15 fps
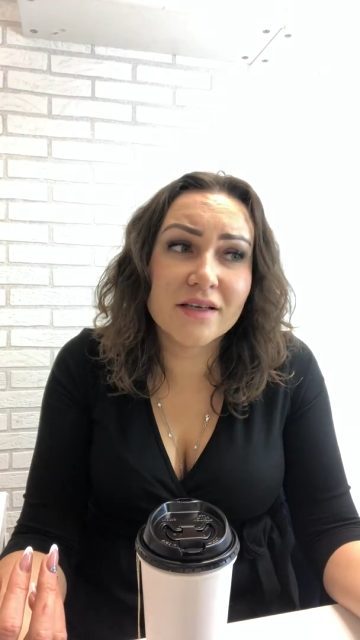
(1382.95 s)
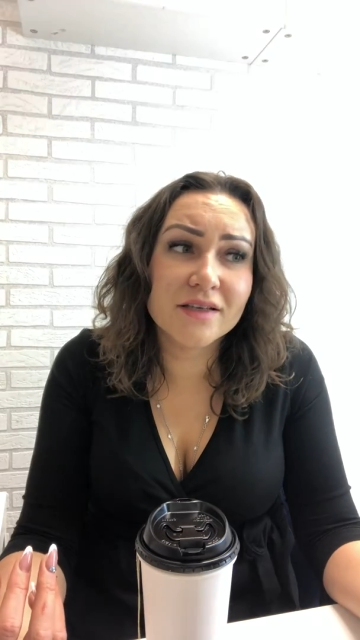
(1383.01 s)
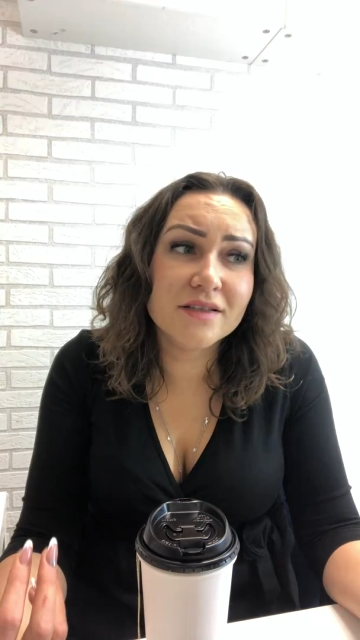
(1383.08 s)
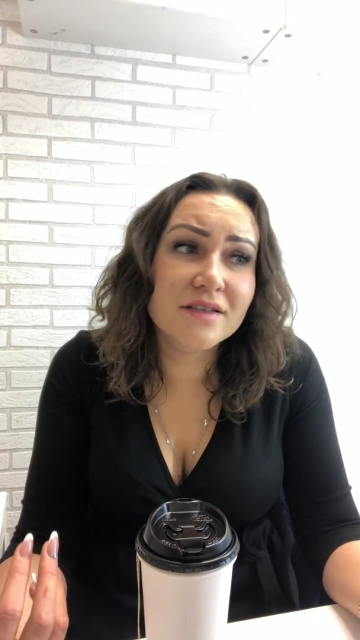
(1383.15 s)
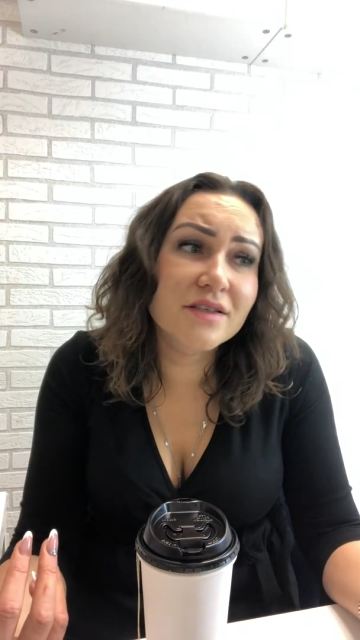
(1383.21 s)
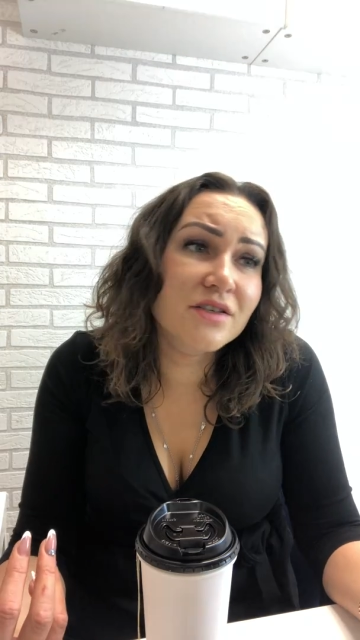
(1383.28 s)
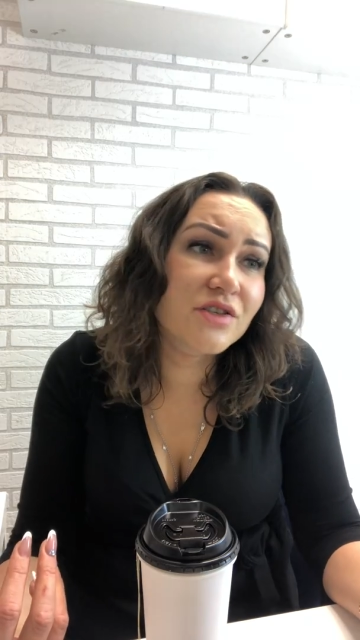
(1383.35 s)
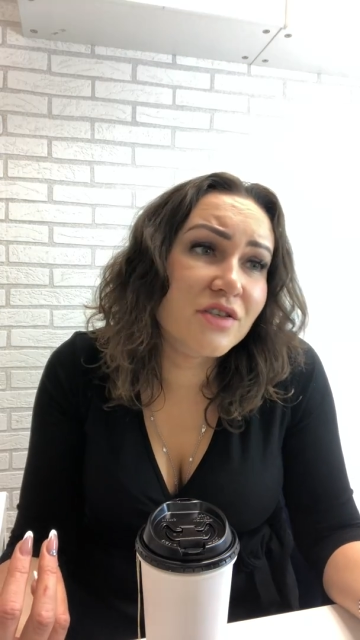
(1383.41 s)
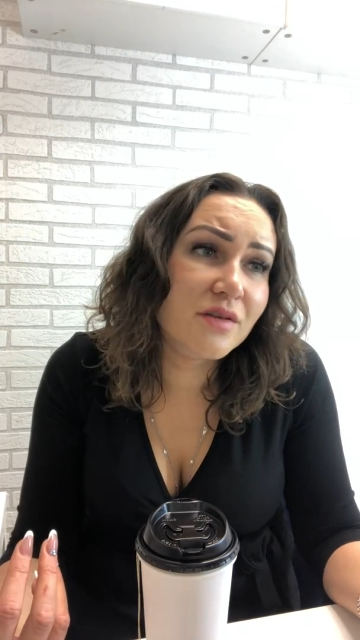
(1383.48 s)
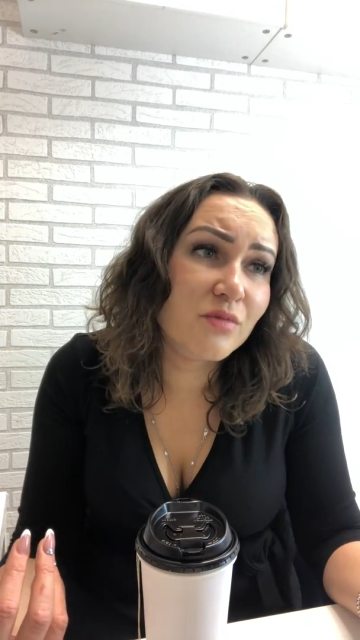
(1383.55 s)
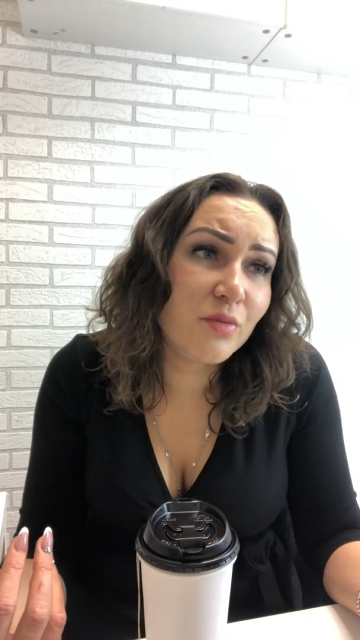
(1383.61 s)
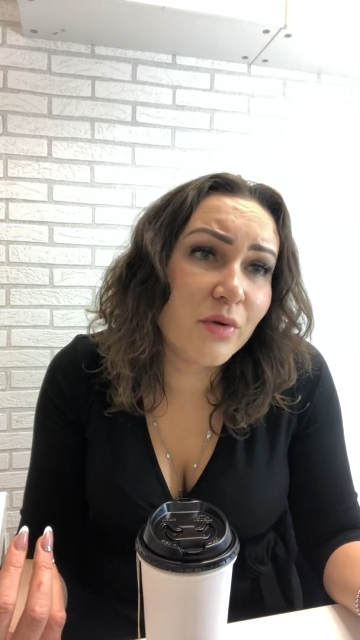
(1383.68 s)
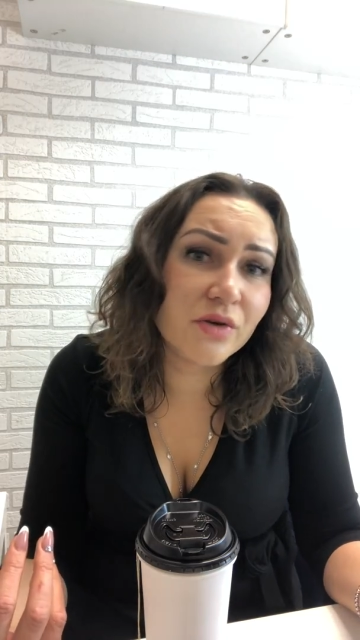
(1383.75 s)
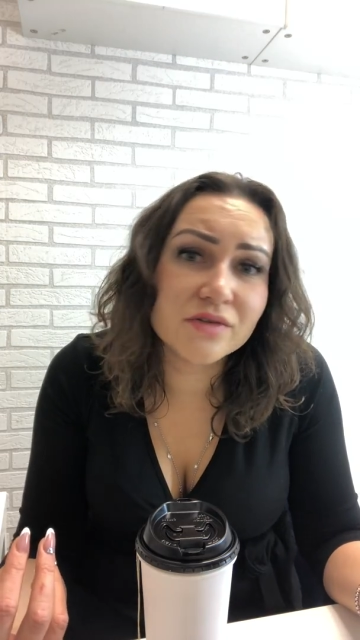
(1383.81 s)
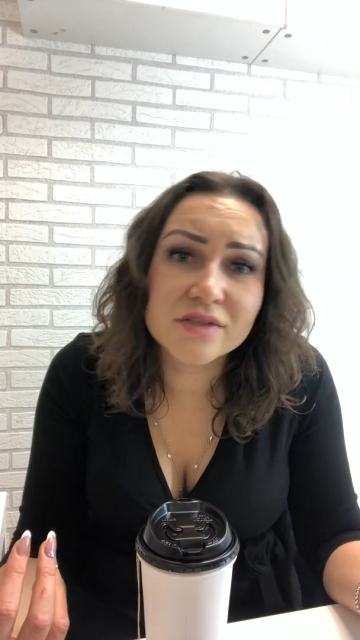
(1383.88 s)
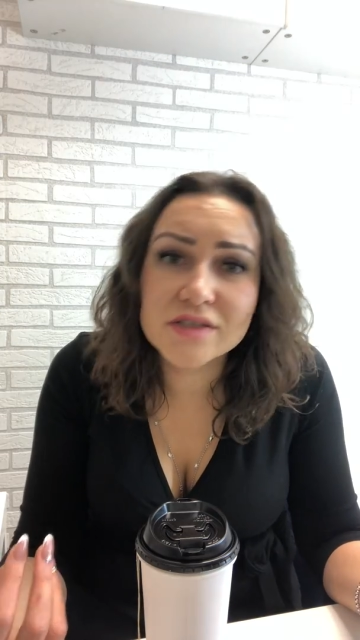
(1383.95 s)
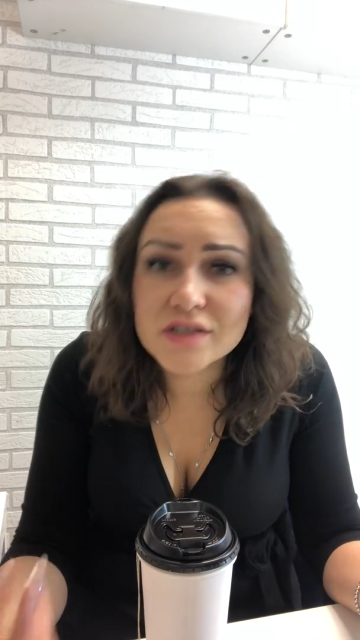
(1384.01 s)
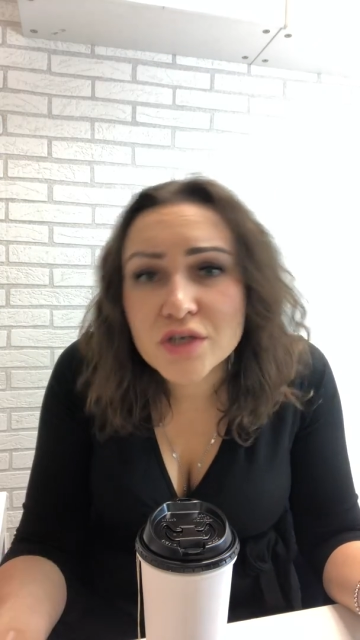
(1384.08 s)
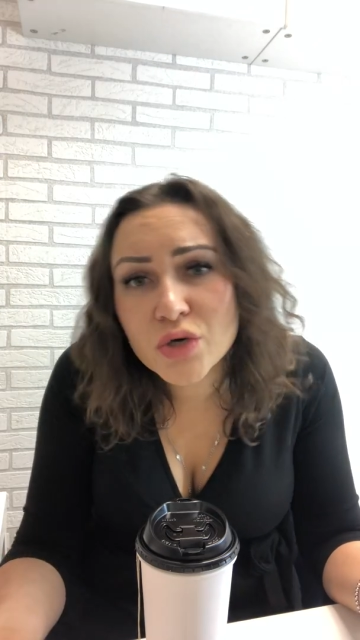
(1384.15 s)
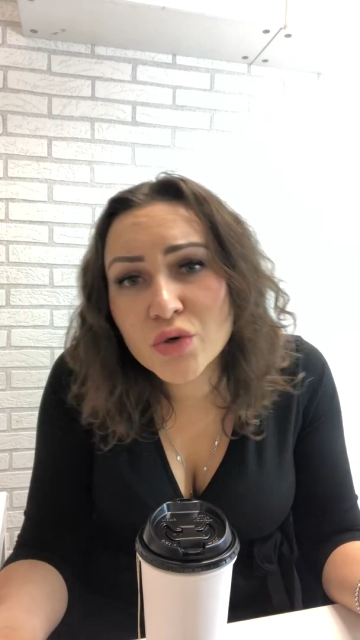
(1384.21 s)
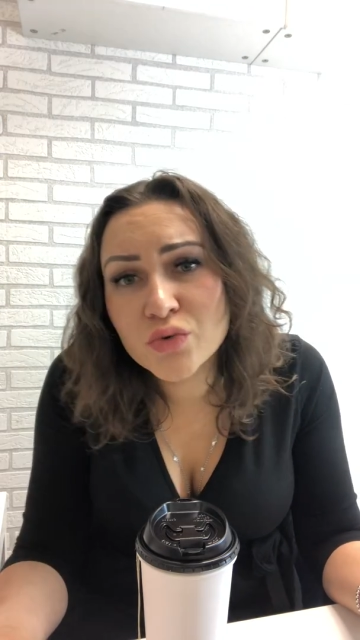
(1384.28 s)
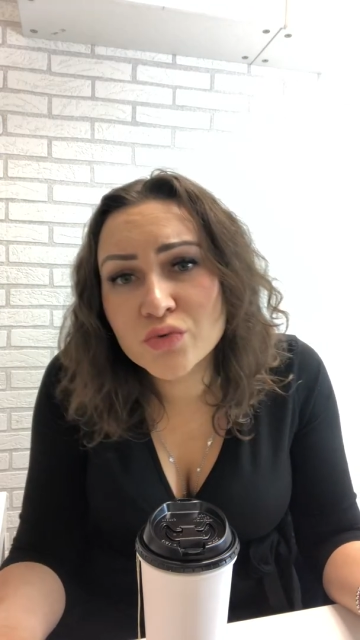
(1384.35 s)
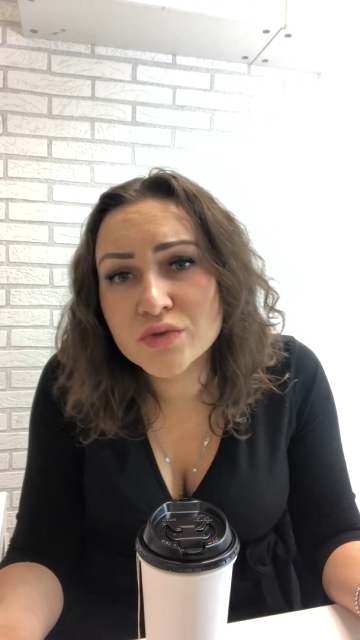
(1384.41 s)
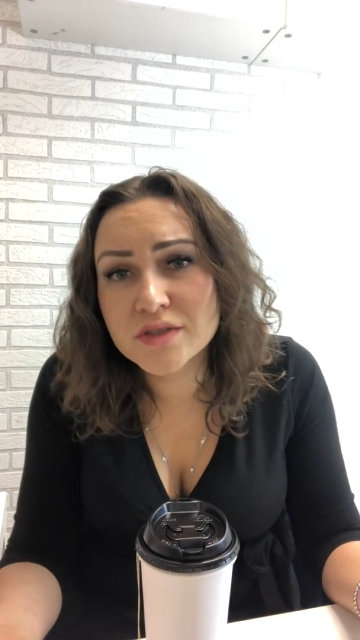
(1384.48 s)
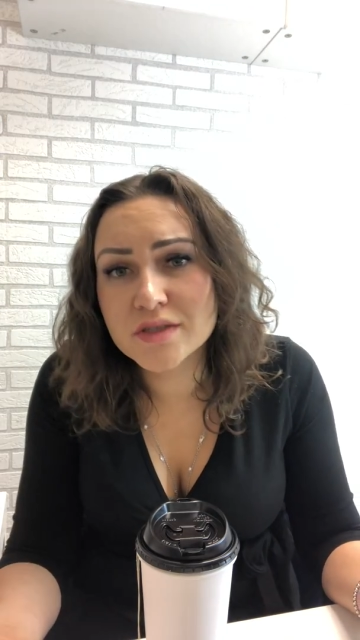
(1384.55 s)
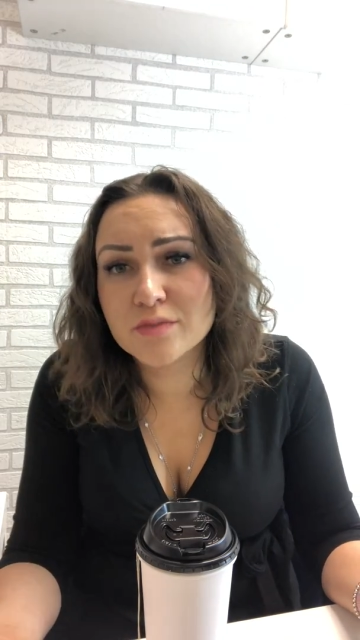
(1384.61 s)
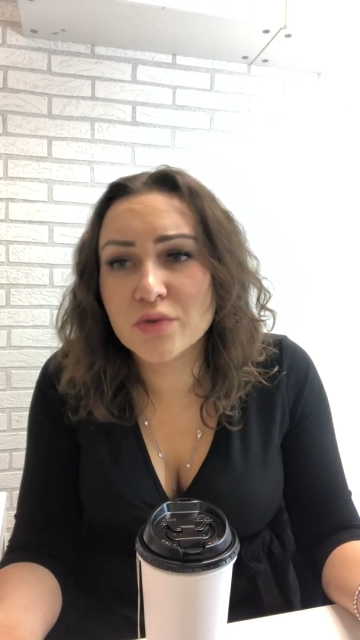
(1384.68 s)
I teach them about stones,